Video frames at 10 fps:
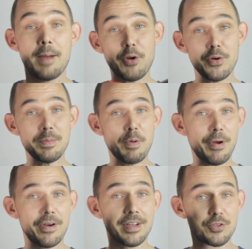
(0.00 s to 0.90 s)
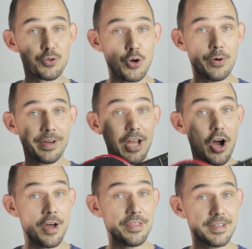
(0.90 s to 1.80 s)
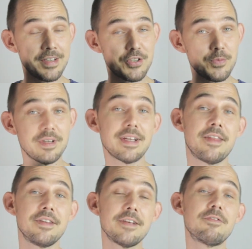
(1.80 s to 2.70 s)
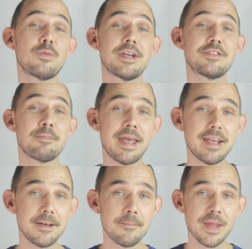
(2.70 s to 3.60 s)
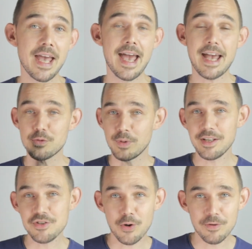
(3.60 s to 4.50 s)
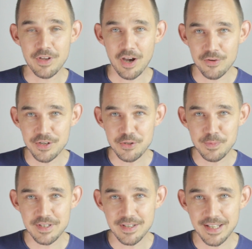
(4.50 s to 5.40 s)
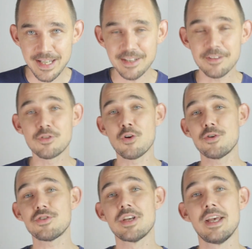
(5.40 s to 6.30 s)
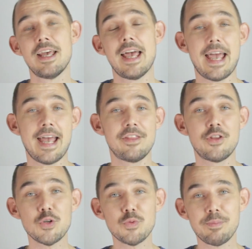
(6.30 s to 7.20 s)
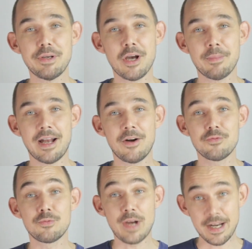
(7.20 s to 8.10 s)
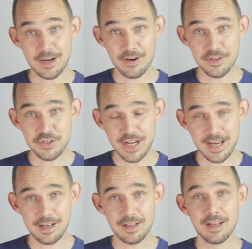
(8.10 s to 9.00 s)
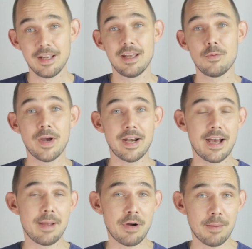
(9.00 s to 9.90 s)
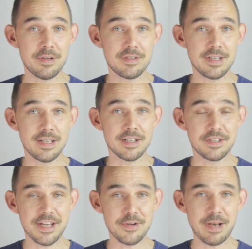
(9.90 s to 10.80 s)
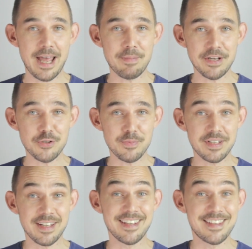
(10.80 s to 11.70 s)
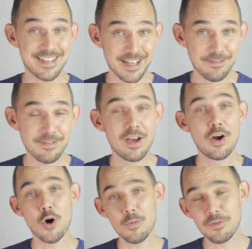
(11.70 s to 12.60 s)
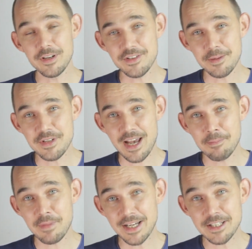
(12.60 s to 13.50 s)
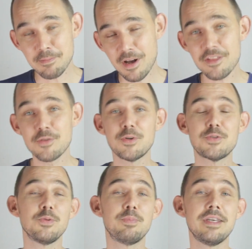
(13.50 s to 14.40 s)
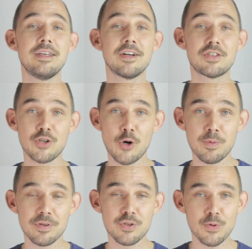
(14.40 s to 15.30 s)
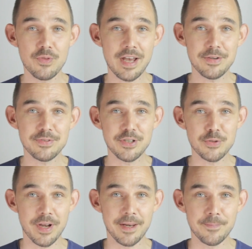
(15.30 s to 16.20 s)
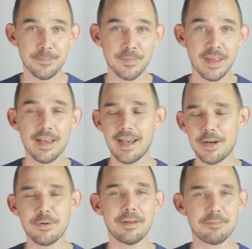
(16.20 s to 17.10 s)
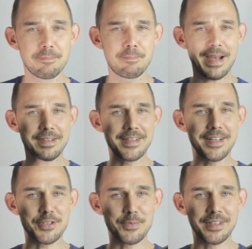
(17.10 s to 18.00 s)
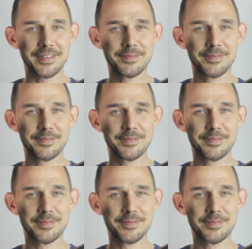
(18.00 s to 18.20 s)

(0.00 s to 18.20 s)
I'm currently preparing a tutorial on this instrument and the different ways to make it, as well as all of the other instruments in the kit, of course, and those will be coming out right here on the channel when I publish the KontinuumLAB Instrument Kit itself, hopefully sometime next month, which will be October 2020. Anyway, back to the instrument.